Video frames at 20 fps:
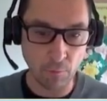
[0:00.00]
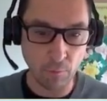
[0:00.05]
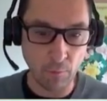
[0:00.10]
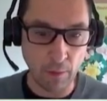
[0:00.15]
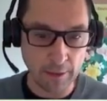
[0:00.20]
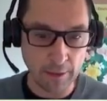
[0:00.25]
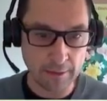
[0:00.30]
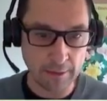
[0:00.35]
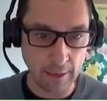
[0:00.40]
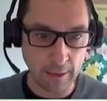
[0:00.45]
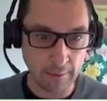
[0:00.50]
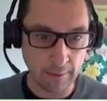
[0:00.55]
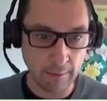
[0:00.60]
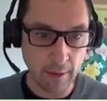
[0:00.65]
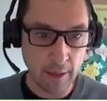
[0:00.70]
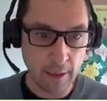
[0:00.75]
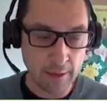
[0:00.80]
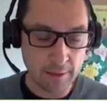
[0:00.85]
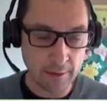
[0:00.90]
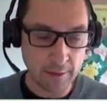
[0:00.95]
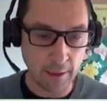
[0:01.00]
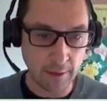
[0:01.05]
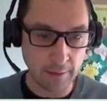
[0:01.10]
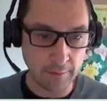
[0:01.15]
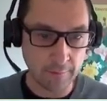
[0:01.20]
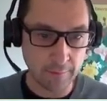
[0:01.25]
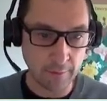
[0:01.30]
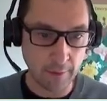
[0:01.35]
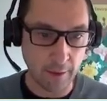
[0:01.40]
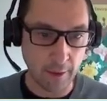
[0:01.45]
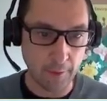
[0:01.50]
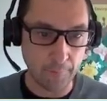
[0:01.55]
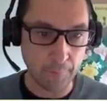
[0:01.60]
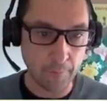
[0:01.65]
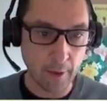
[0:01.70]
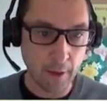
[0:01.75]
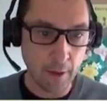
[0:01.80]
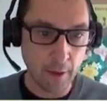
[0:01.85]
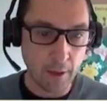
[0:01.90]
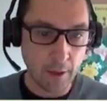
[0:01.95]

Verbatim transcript: On one side, side um,